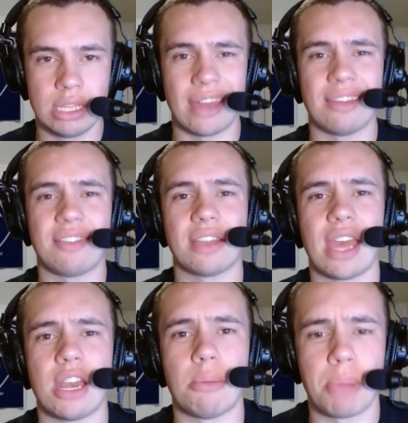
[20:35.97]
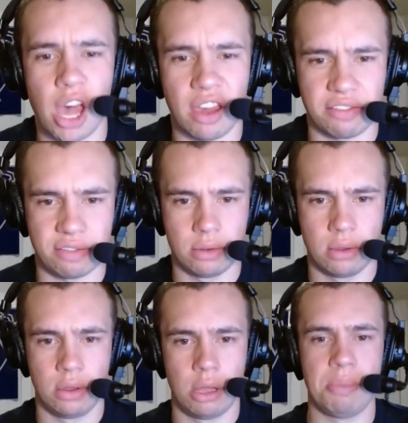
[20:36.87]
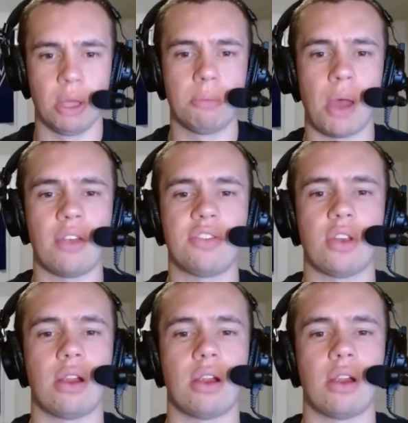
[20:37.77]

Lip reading: Yeah, they've got that in a puff. Built Puffs